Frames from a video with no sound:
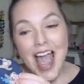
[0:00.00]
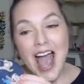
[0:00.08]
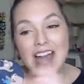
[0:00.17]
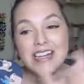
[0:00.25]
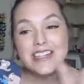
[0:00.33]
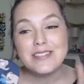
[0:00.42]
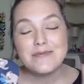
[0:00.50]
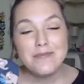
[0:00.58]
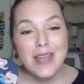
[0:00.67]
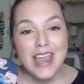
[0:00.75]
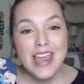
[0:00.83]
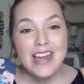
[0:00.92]
and it is
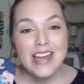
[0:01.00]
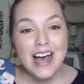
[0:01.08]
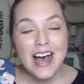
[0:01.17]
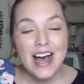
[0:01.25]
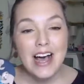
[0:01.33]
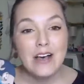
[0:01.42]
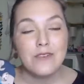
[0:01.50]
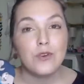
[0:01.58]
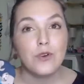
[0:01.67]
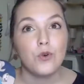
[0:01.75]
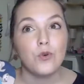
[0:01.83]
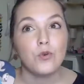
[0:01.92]
made of
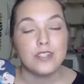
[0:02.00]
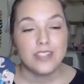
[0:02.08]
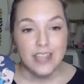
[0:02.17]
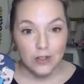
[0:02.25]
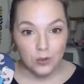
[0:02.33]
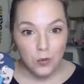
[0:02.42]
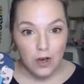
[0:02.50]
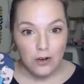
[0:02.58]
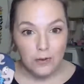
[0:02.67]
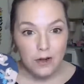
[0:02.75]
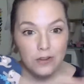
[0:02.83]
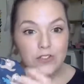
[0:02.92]
recycled
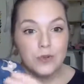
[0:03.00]
water bottles.